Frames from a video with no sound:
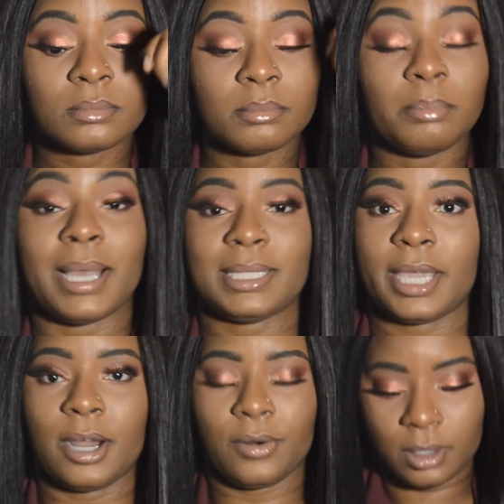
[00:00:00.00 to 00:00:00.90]

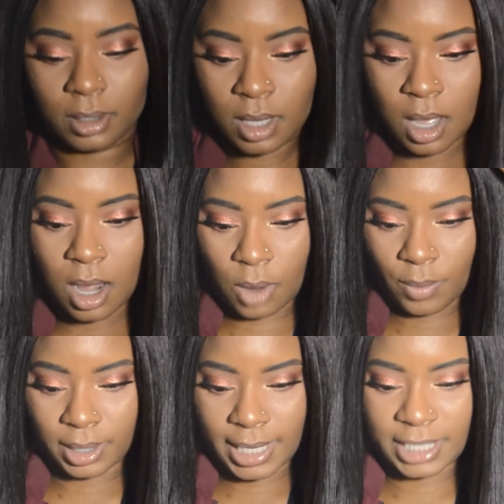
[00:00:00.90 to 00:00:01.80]
mascara
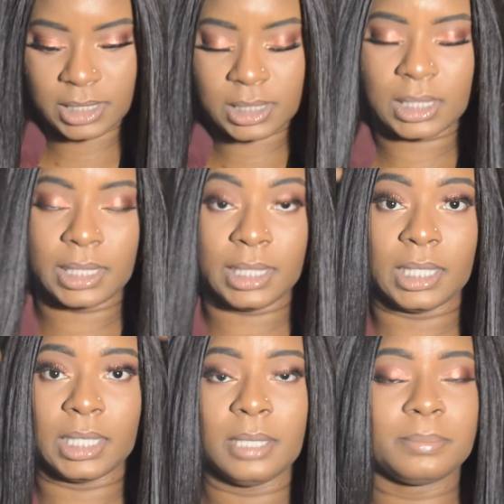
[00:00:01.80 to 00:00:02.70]
around the edges to clean
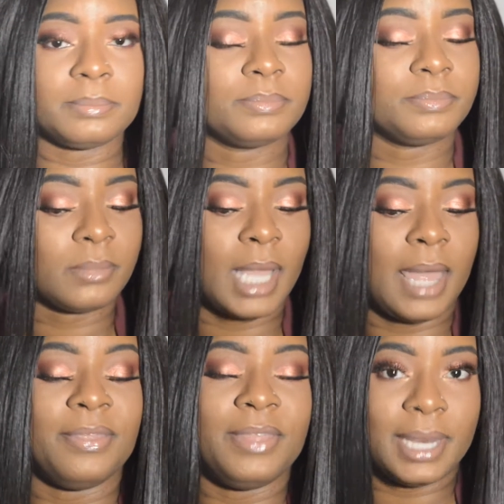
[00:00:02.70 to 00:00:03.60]
it up,
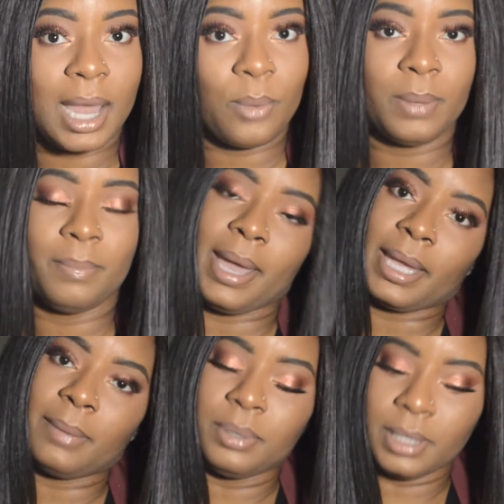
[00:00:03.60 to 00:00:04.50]
and then I went back
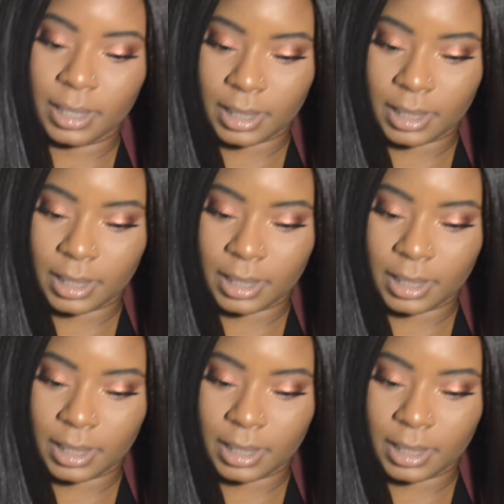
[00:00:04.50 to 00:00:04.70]
and put